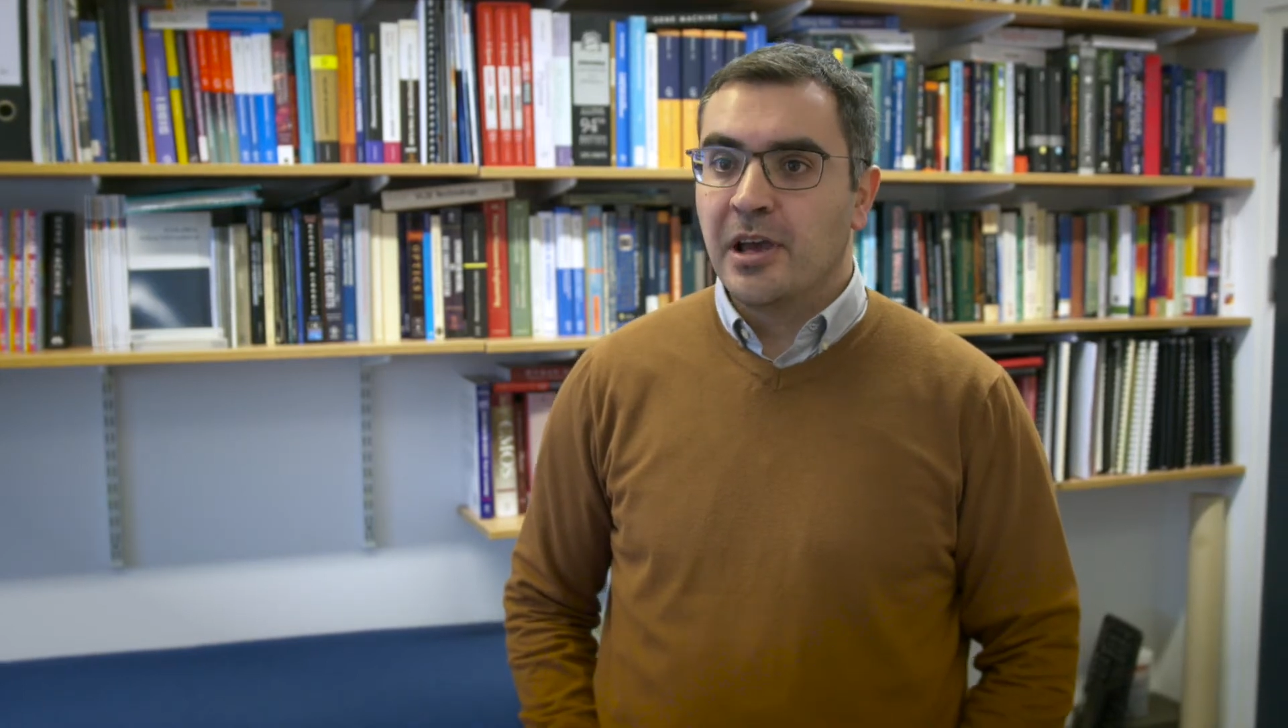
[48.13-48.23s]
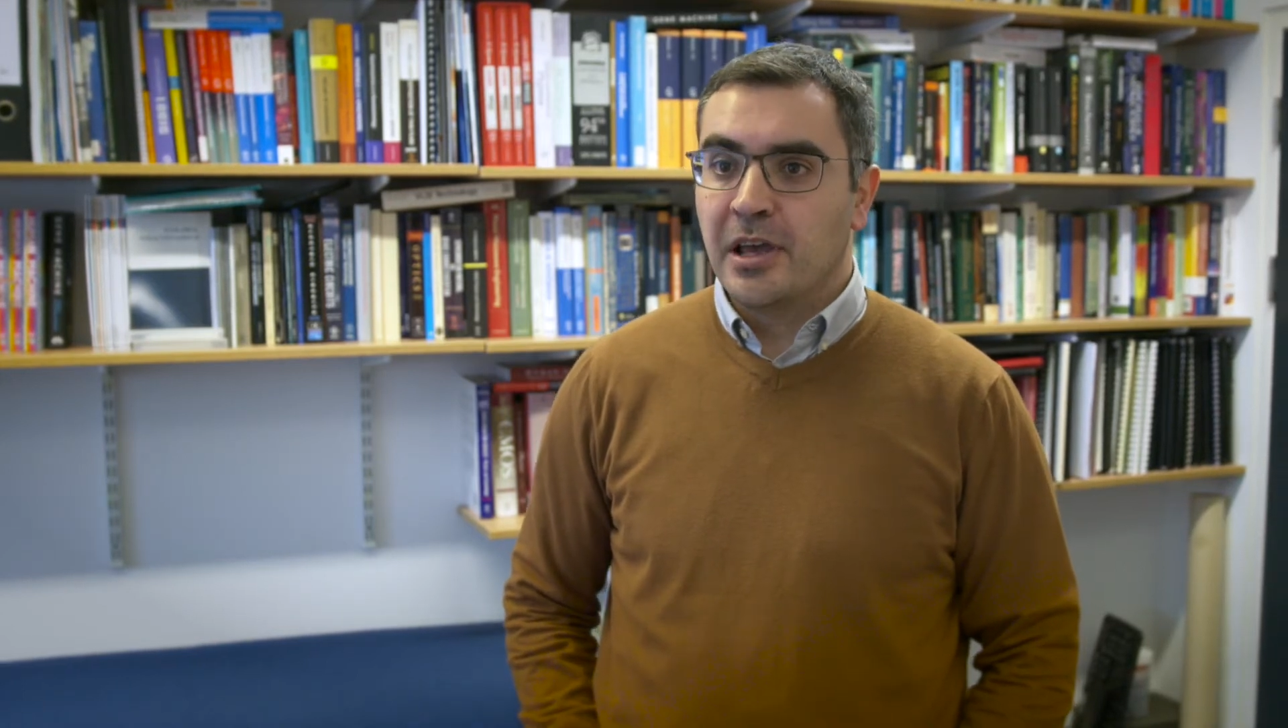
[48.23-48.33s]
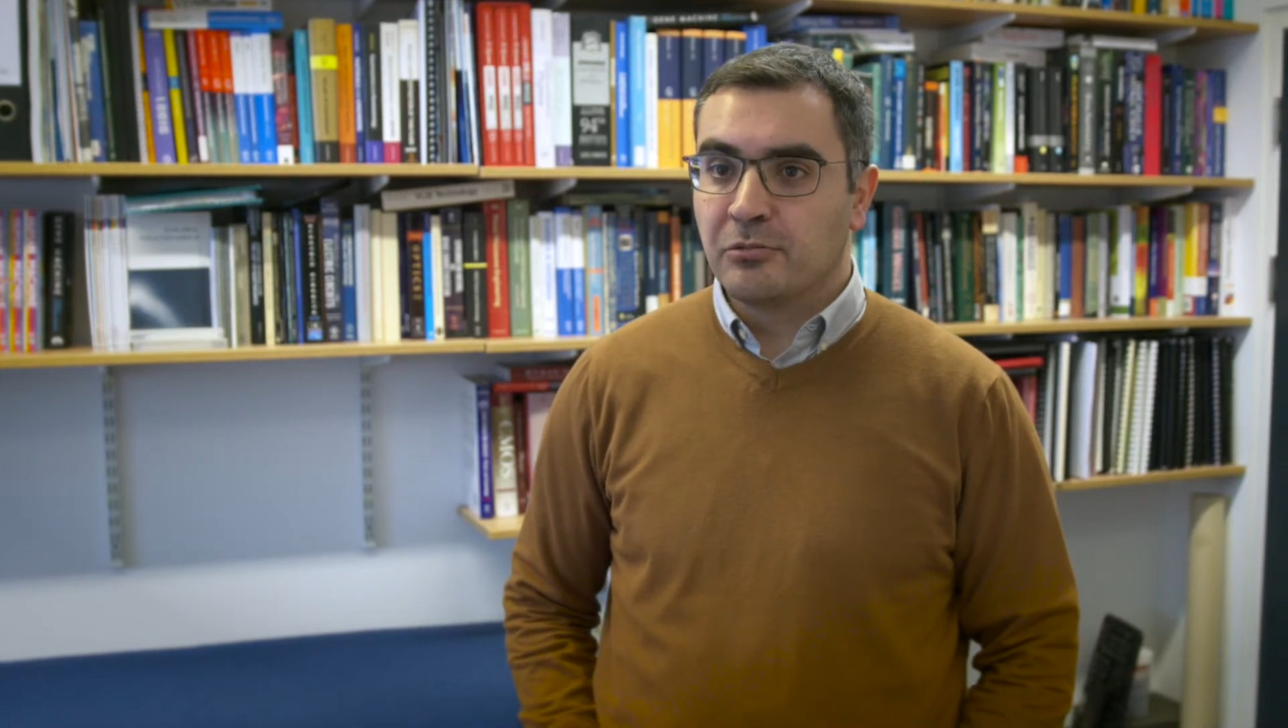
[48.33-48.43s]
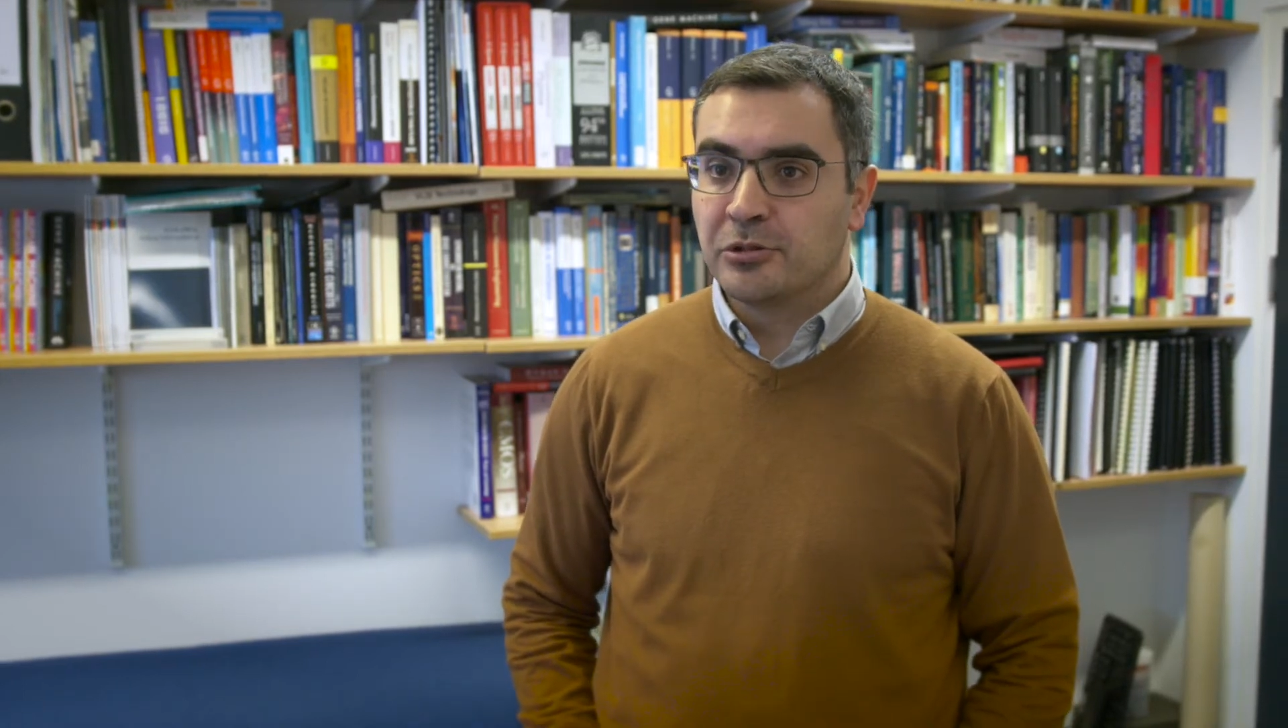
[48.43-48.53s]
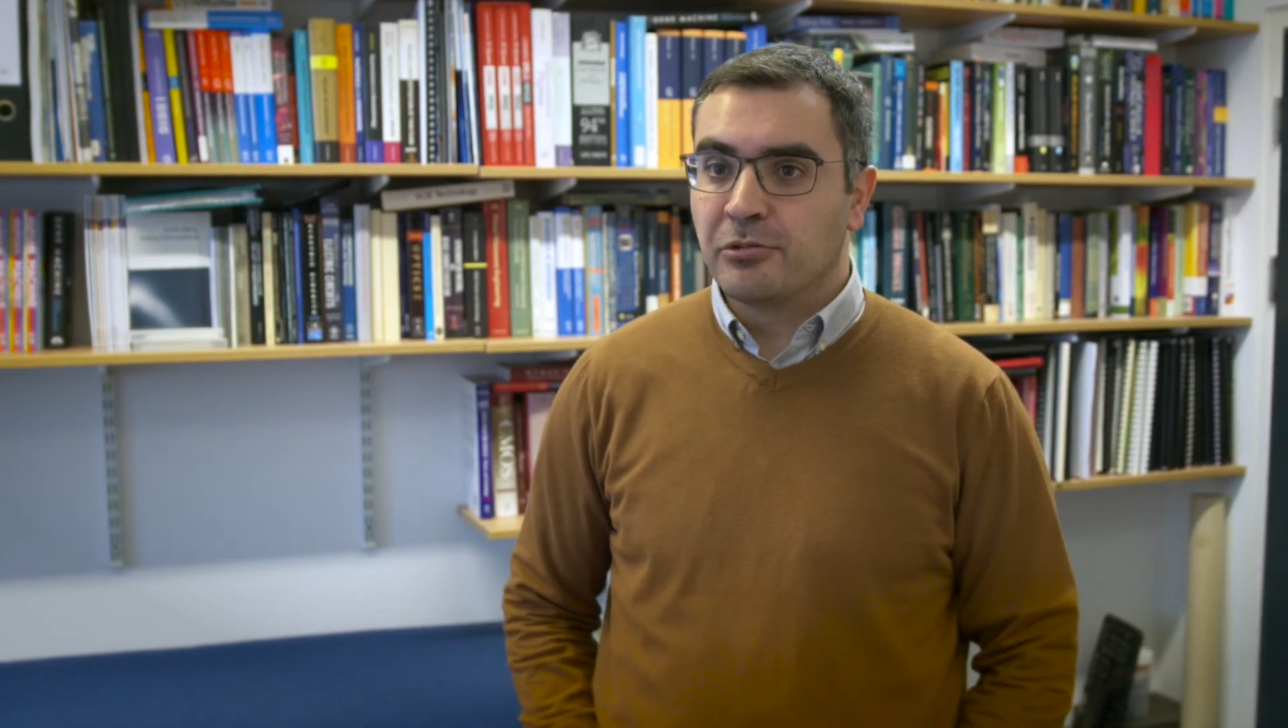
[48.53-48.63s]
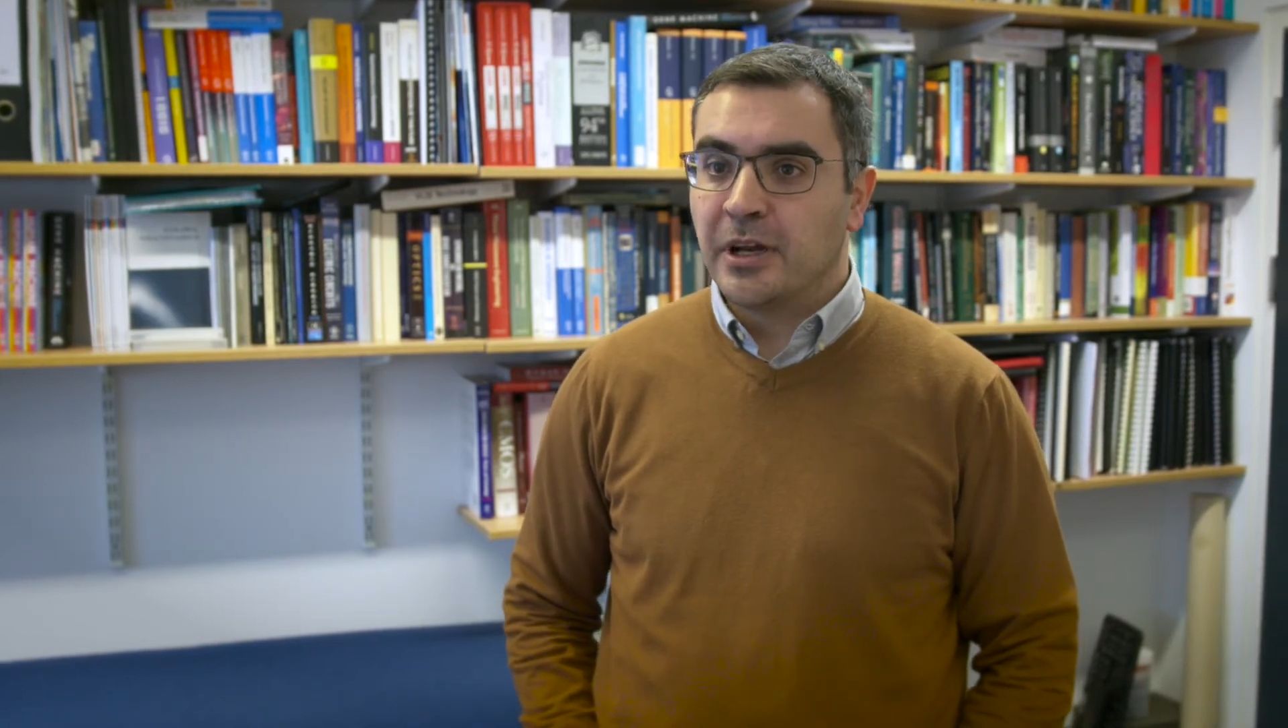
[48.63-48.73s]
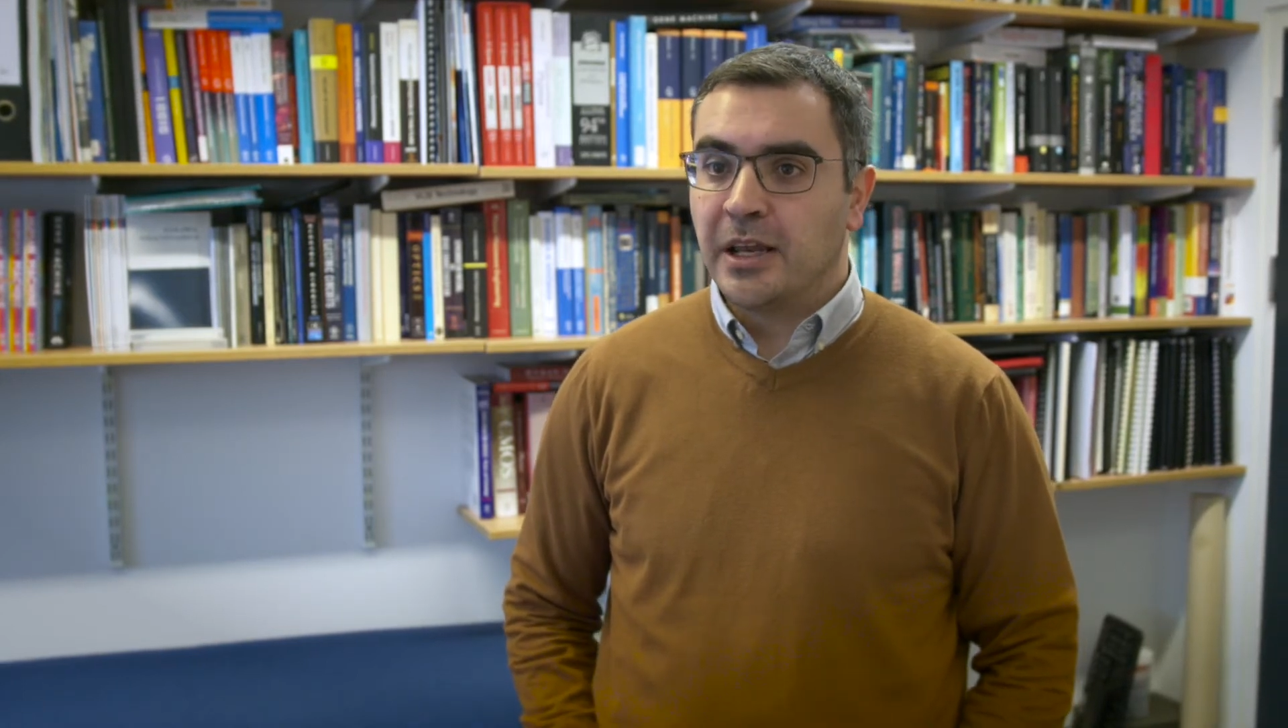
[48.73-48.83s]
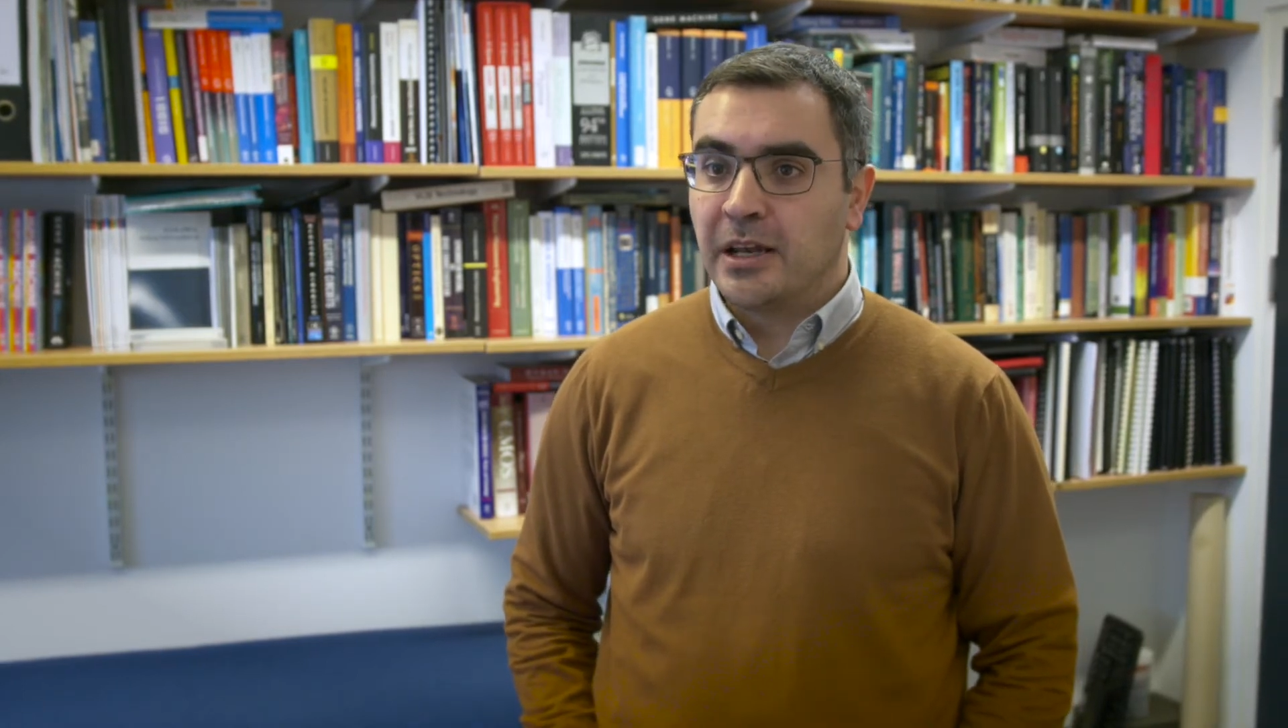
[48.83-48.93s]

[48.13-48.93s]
and would really